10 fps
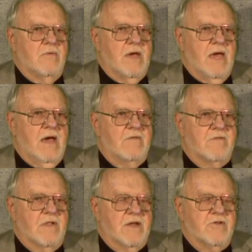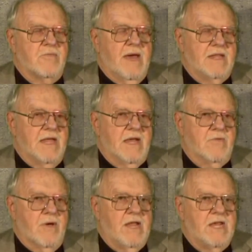We have
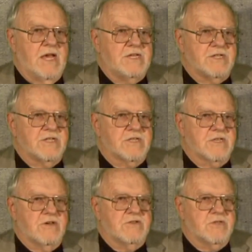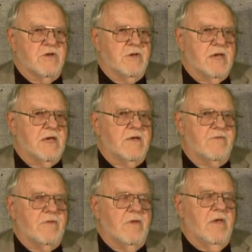electromagnetic radiation soaking
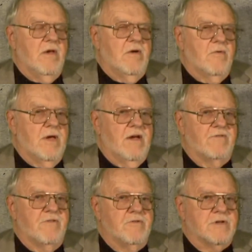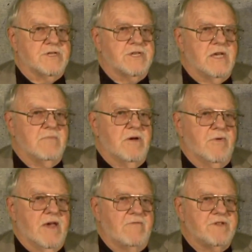us. We have Fukushima.
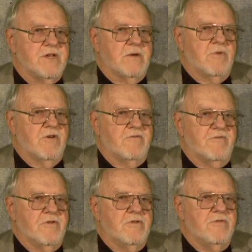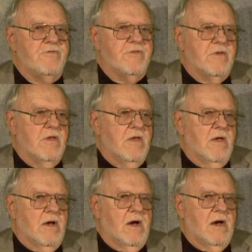We have GMO foods.
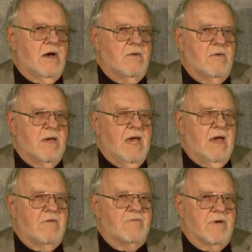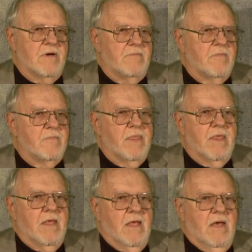We have
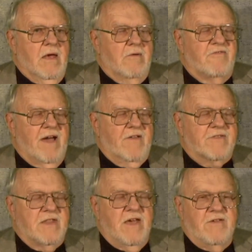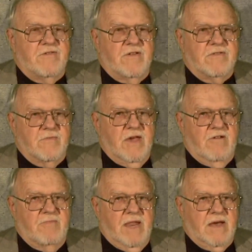vaccinations. And we
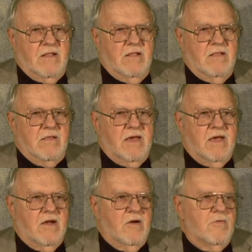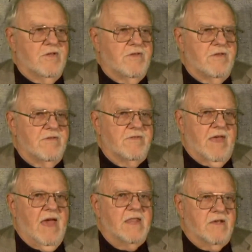have medical care, which is
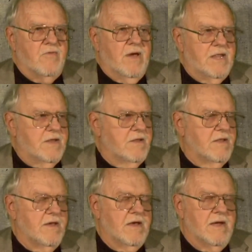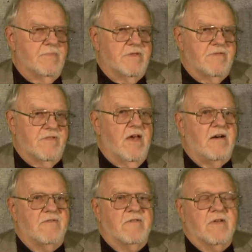antiquated and not up to
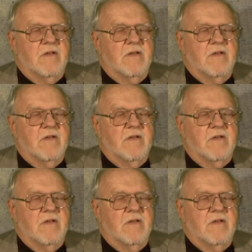stuff.